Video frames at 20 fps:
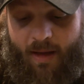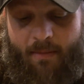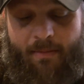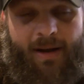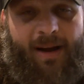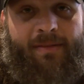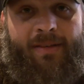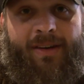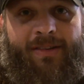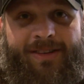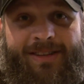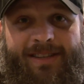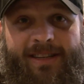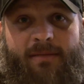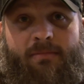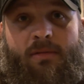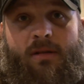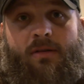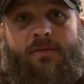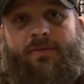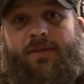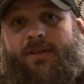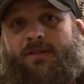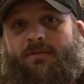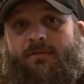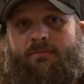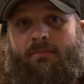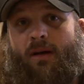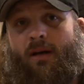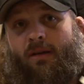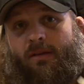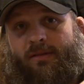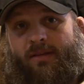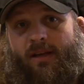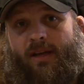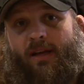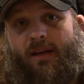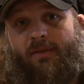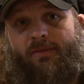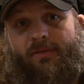But I've never seen a blowfish balls
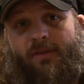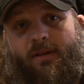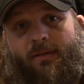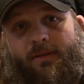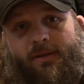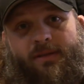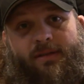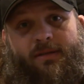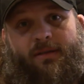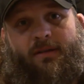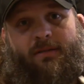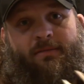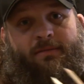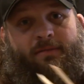hanging from it, so...